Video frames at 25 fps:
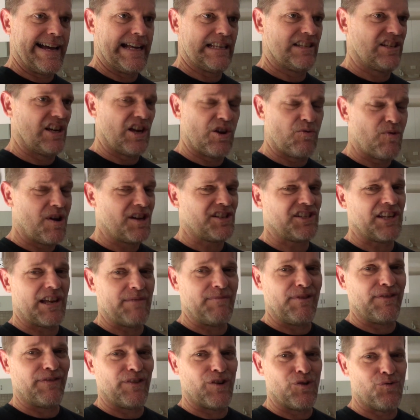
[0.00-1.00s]
so you won't see
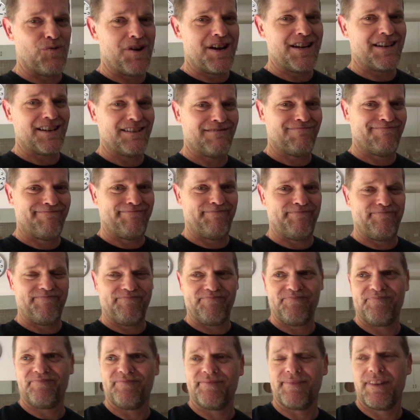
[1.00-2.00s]
me for a week.
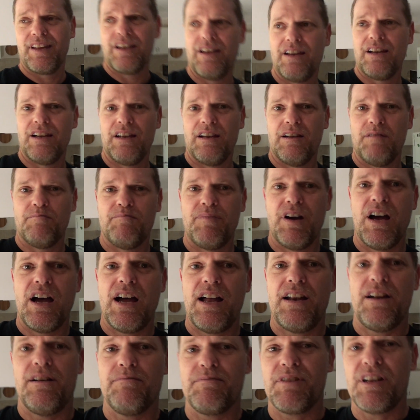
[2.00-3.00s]

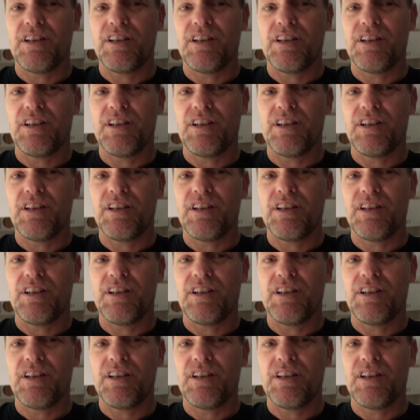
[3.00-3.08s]
But I'm